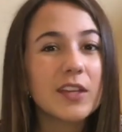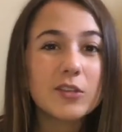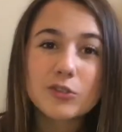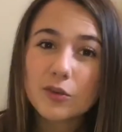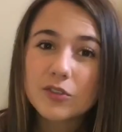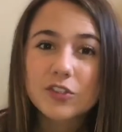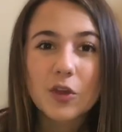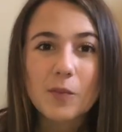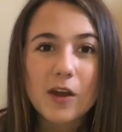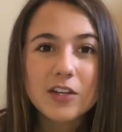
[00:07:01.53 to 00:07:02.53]
that you don't
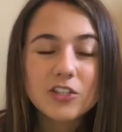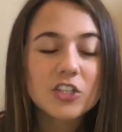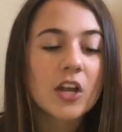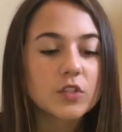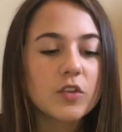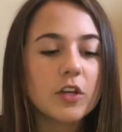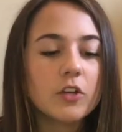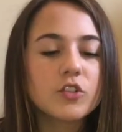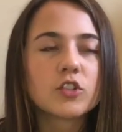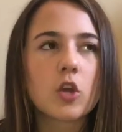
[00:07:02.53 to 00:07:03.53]
so much. So
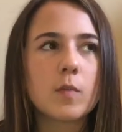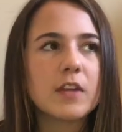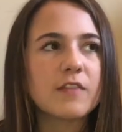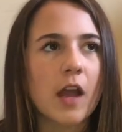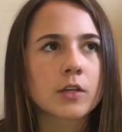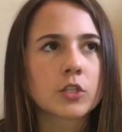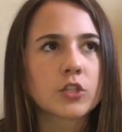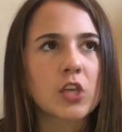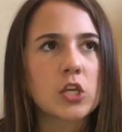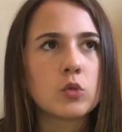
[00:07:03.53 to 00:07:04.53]
there are so many
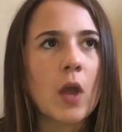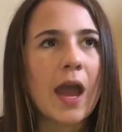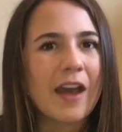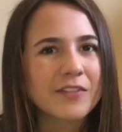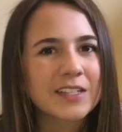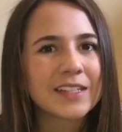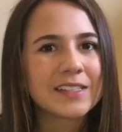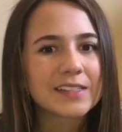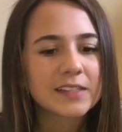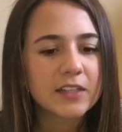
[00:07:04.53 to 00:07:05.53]
factors that you have to
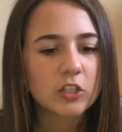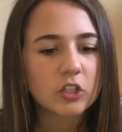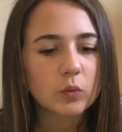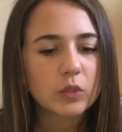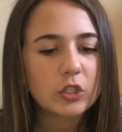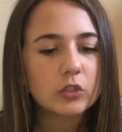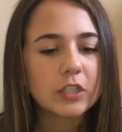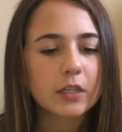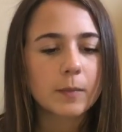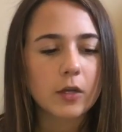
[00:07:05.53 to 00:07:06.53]
consider when you
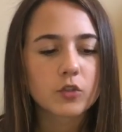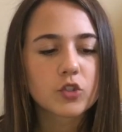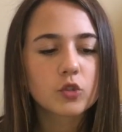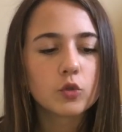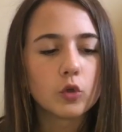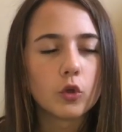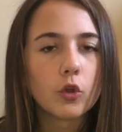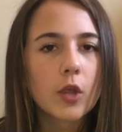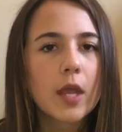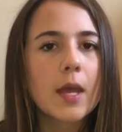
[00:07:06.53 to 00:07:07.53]
think about a
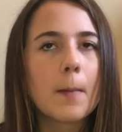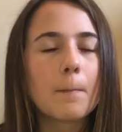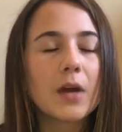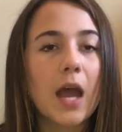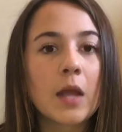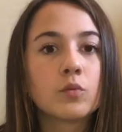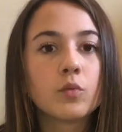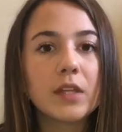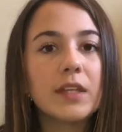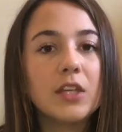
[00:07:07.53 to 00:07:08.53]
school, but I
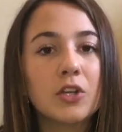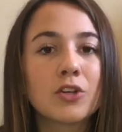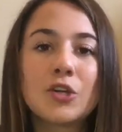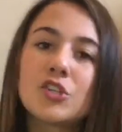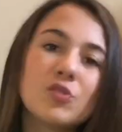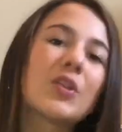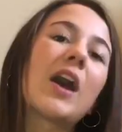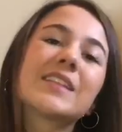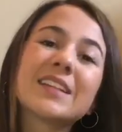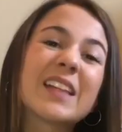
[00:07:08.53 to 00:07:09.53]
really encourage you
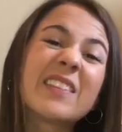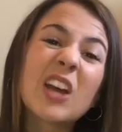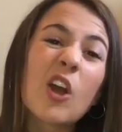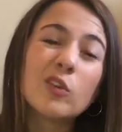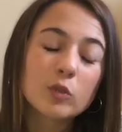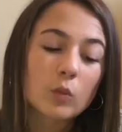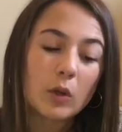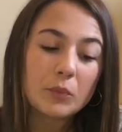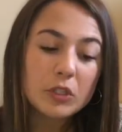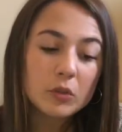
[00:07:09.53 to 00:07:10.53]
not to let that
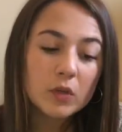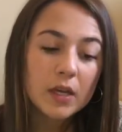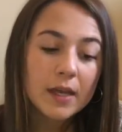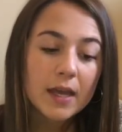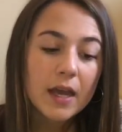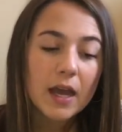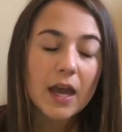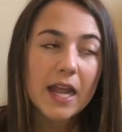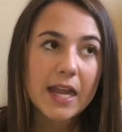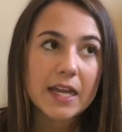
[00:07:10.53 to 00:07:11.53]
overwhelm you.
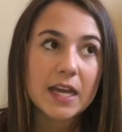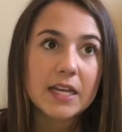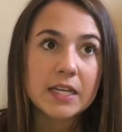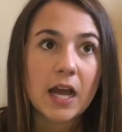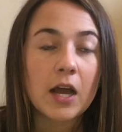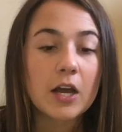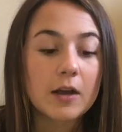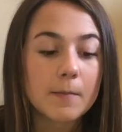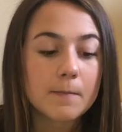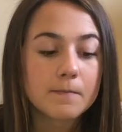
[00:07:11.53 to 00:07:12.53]
And
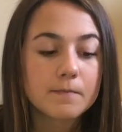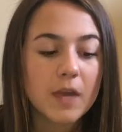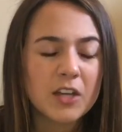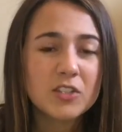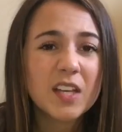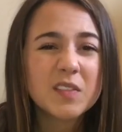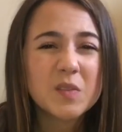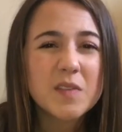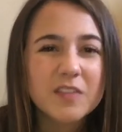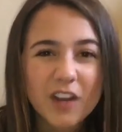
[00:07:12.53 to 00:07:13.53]
I just have
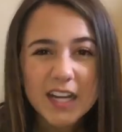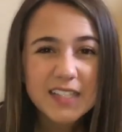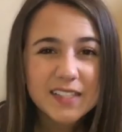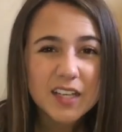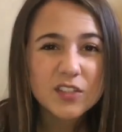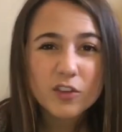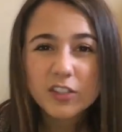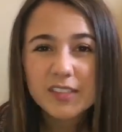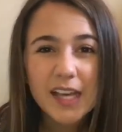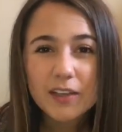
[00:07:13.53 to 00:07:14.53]
some advice as
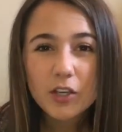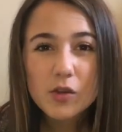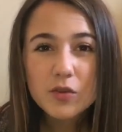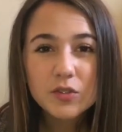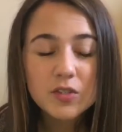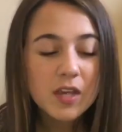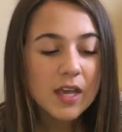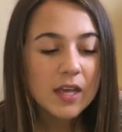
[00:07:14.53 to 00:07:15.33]
far as that goes.